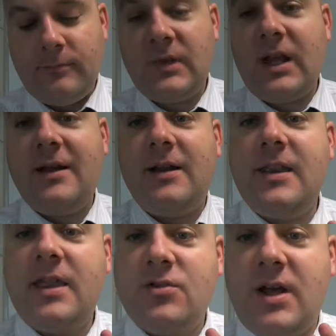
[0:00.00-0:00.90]
and at the
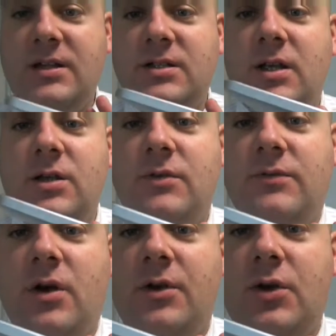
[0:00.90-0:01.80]
other end you've
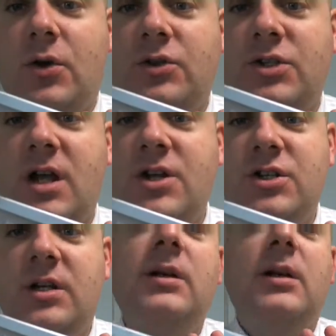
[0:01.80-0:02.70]
got your
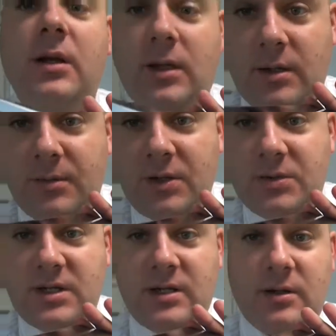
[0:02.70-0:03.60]
charger,
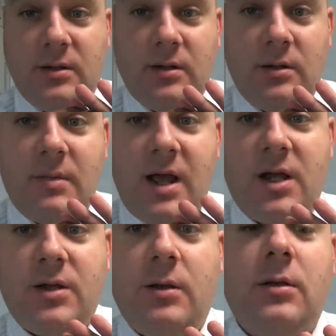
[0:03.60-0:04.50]
computer, Mac
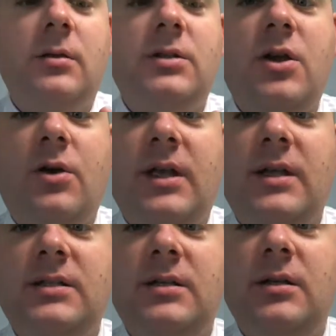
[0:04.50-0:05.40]

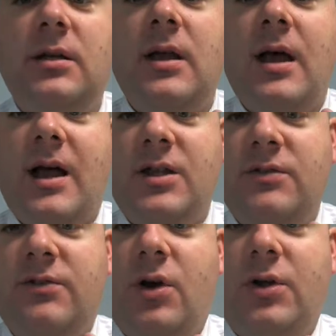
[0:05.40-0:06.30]
socket, and
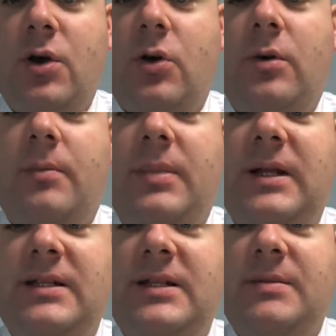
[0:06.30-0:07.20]
you've got your
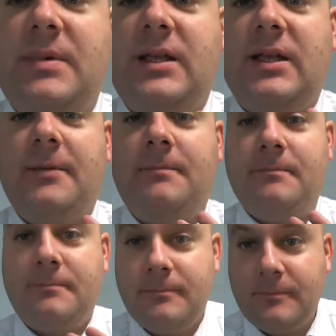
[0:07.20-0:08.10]
built-in speaker.
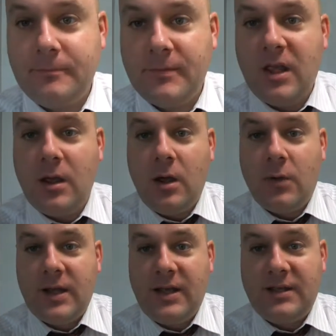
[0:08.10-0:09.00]

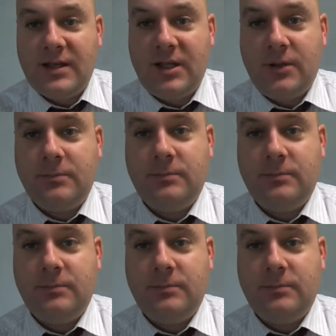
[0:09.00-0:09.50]
Okay, thank you.